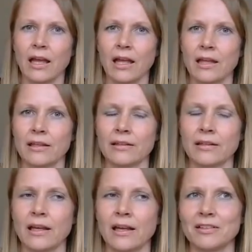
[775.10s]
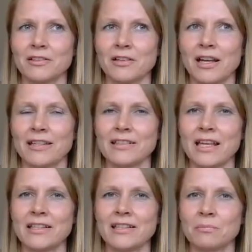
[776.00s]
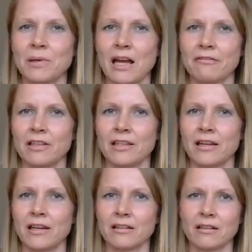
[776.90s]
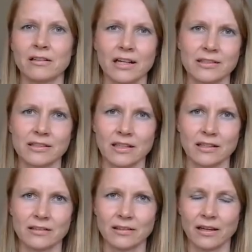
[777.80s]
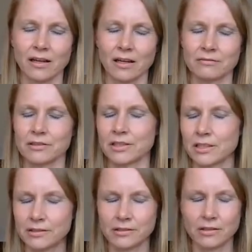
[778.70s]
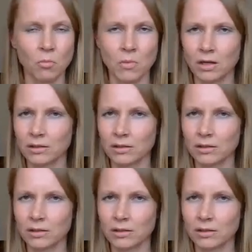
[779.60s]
And I ended up having a car accident. Like I was just so